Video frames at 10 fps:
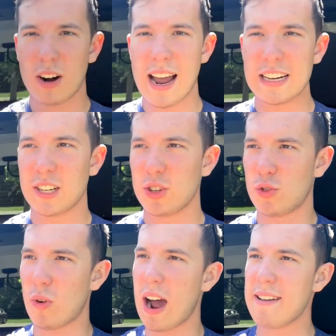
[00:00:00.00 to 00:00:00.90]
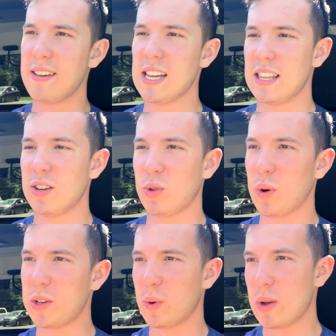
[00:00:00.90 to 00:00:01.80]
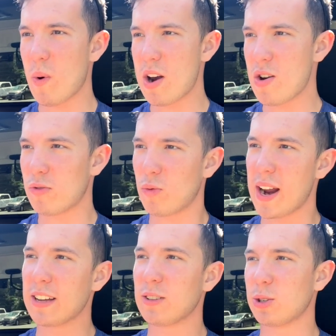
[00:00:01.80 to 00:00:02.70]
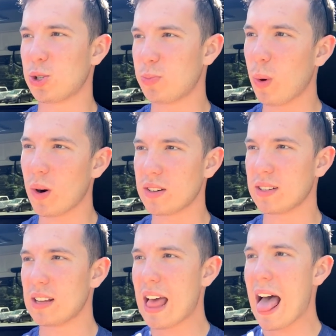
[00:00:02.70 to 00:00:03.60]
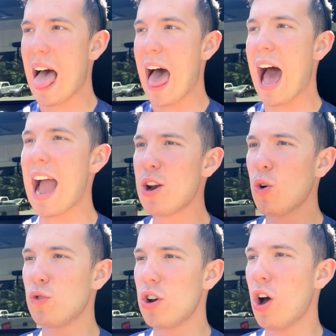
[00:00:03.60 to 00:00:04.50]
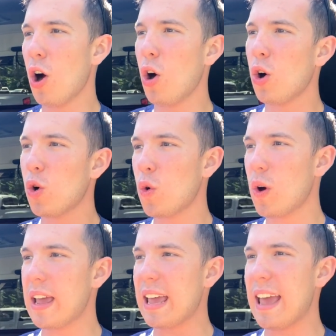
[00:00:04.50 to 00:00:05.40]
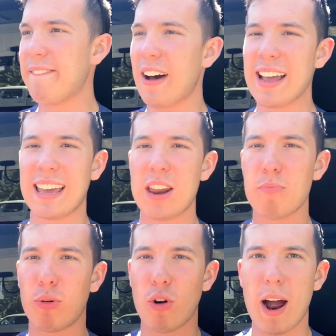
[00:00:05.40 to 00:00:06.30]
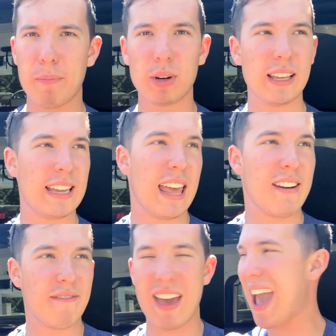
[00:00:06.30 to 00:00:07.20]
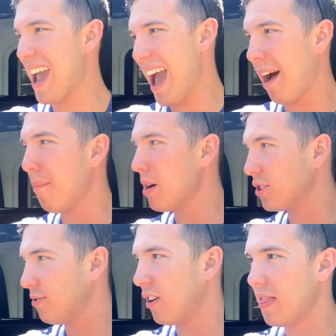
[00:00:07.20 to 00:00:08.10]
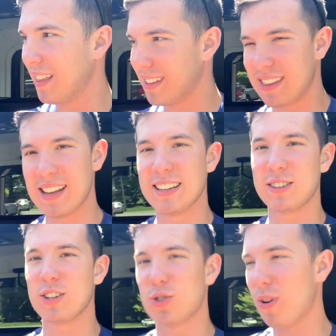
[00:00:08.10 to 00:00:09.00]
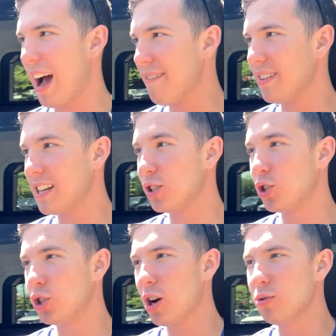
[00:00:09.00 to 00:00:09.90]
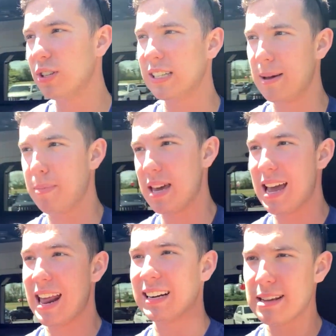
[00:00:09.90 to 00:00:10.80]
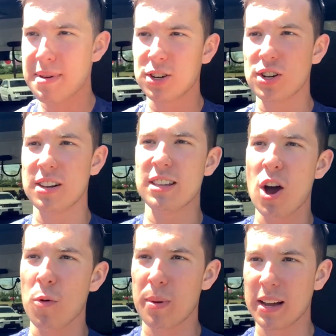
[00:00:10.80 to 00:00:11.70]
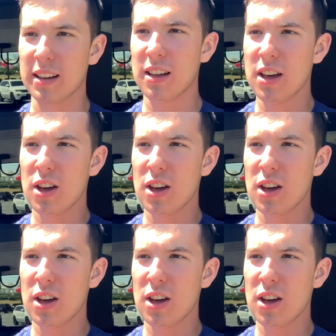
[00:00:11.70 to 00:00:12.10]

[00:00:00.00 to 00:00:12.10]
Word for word: right, driving the 2021 Wrangler Sport. I don't know if I can properly convey how much fun this thing is to drive. It's so zippy, and as I mentioned in the opening,